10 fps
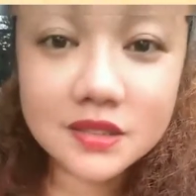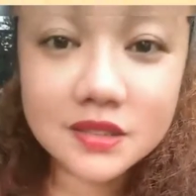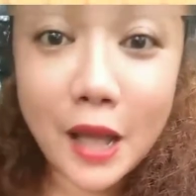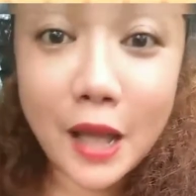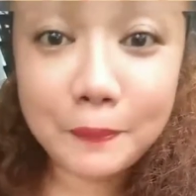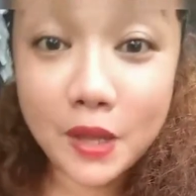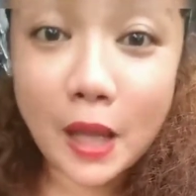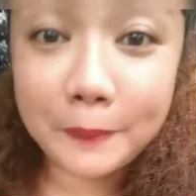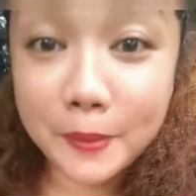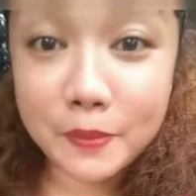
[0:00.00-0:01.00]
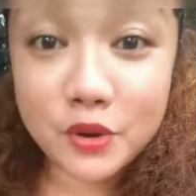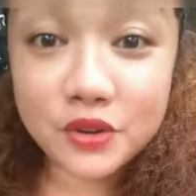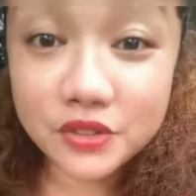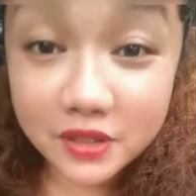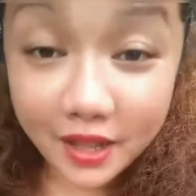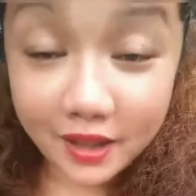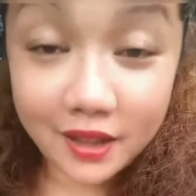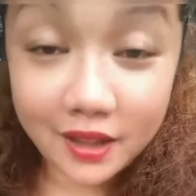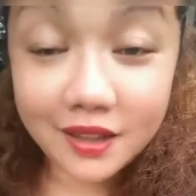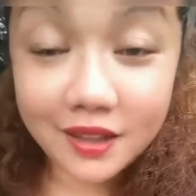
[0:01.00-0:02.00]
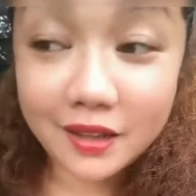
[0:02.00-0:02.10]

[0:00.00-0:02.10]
Happy, happy birthday.